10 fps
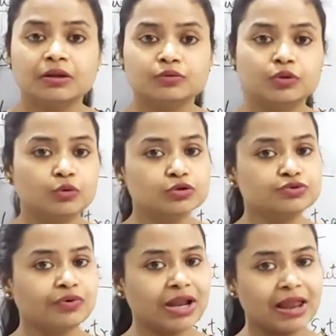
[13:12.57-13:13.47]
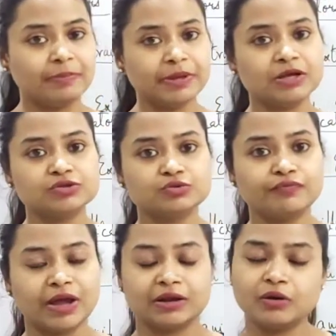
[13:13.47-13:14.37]
those were helping us to
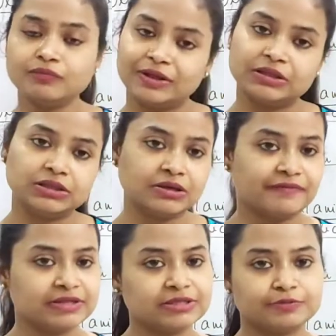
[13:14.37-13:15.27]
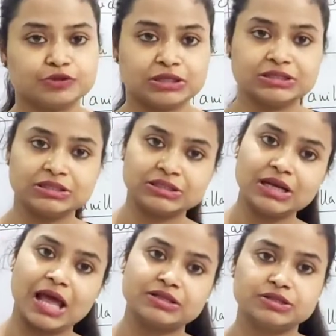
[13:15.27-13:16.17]
find out whether the given substance is
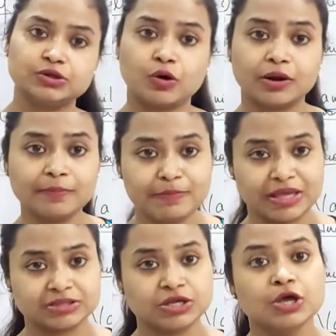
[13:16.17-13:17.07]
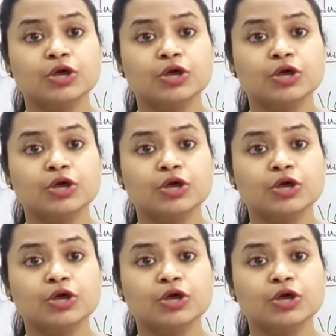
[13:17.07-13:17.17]
an acid or a base.